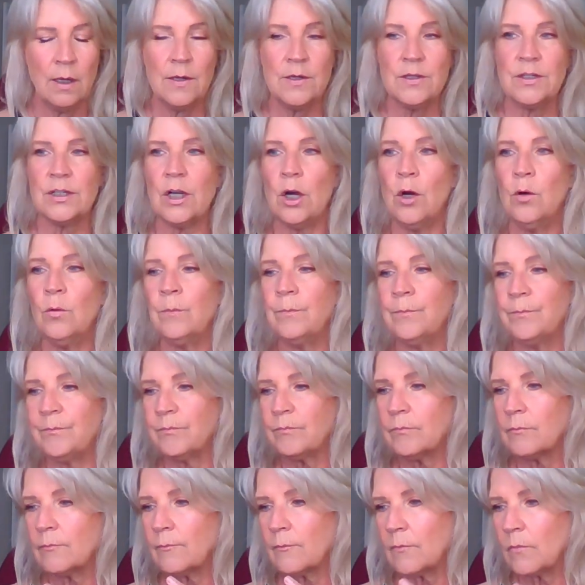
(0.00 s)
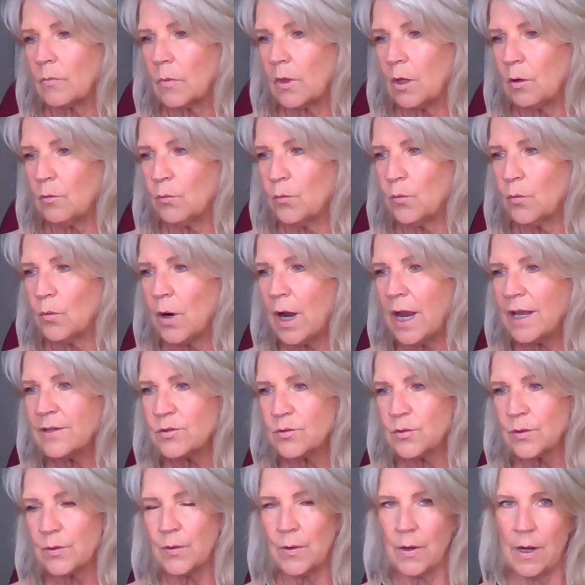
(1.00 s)
So,
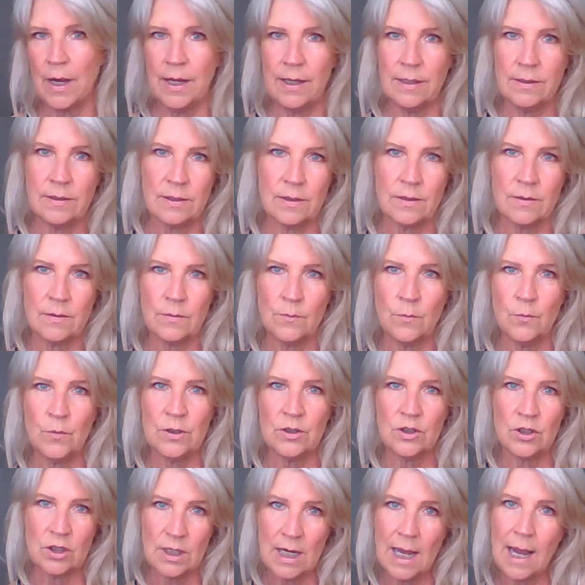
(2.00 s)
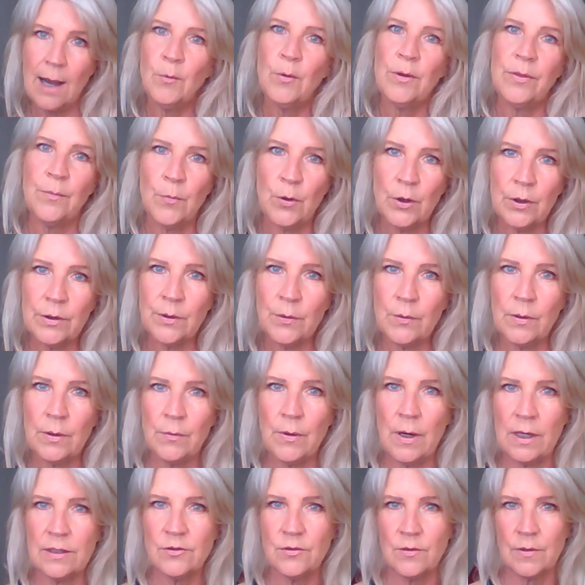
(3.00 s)
retrogrades, which now with Mercury
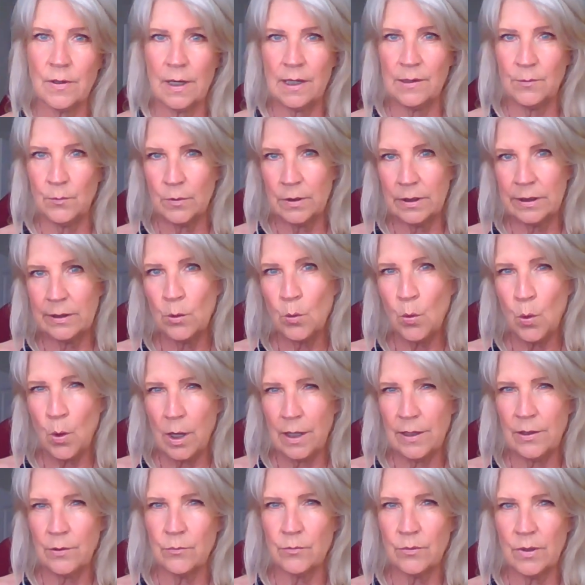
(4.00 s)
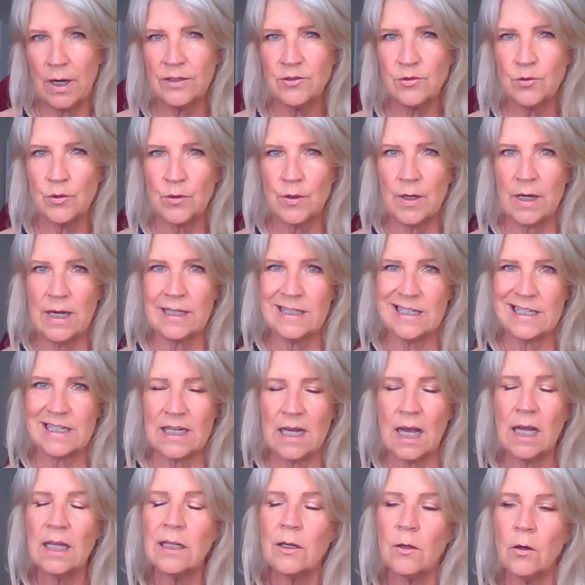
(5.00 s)
retrograde, we're in quite a retrograde
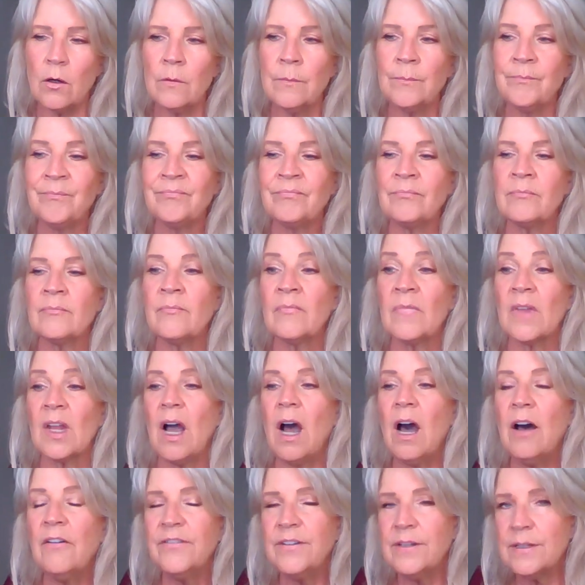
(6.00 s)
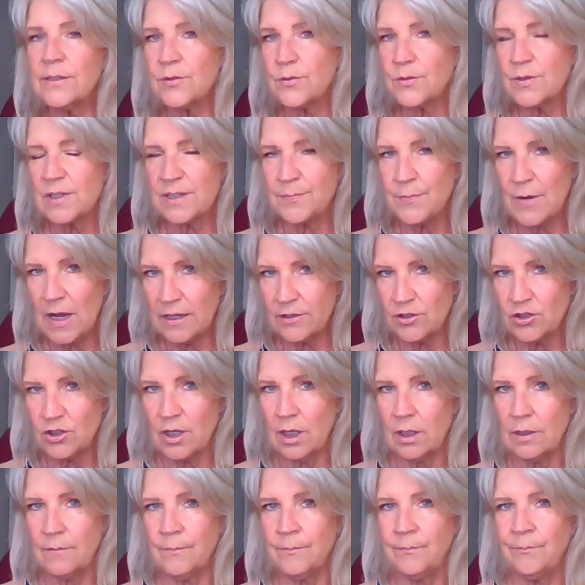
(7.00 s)
cycle of
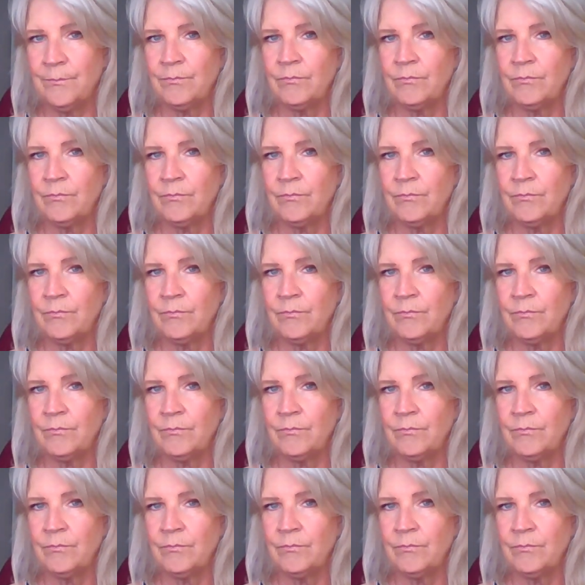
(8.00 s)
introspection